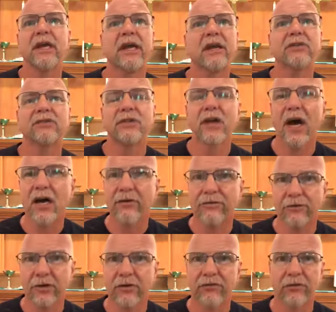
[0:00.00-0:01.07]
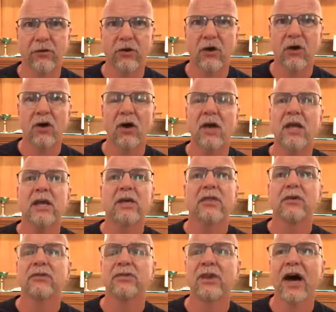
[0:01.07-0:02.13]
It is not a free-for-all.
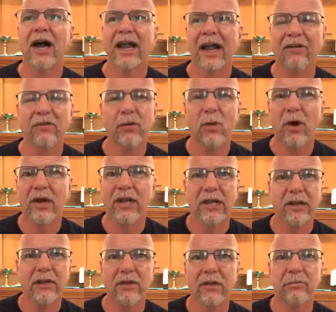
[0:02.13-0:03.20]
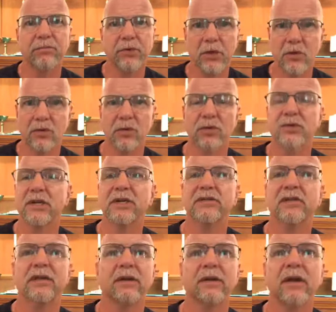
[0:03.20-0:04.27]
There's not everyone in the pews
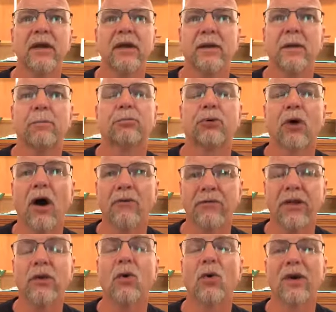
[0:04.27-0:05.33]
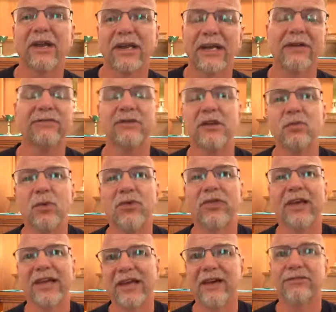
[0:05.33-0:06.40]
is a prophet or gifted with
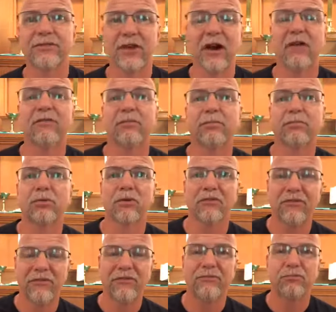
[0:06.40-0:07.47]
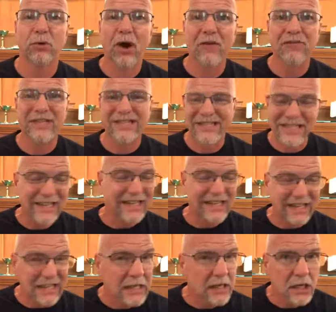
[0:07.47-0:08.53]
the gift of
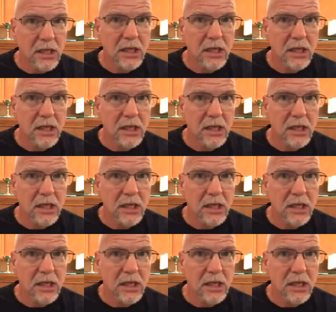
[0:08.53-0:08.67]
prophecy.